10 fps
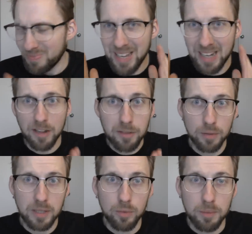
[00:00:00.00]
And I
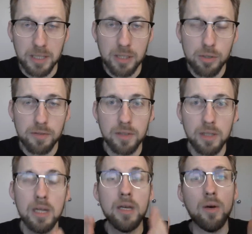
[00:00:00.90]
thought that would be
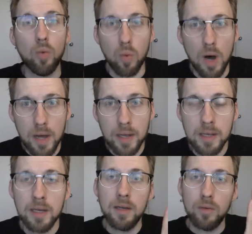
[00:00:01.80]
useful.
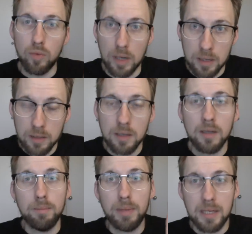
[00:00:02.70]
Why? Well,
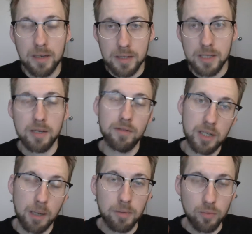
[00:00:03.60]
because of a
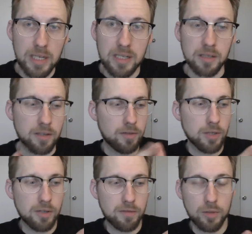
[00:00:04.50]
couple reasons.
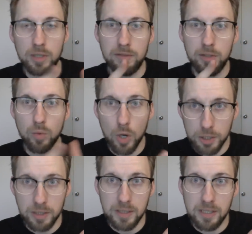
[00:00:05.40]
First of all, if you're
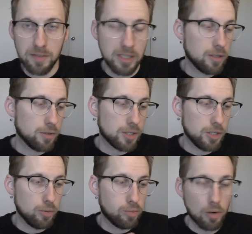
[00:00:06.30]
watching these
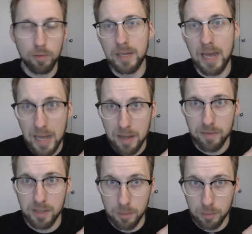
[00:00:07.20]
videos, you probably
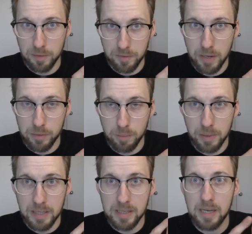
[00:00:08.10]
have a number of fountain
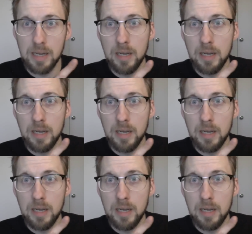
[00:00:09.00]
pens,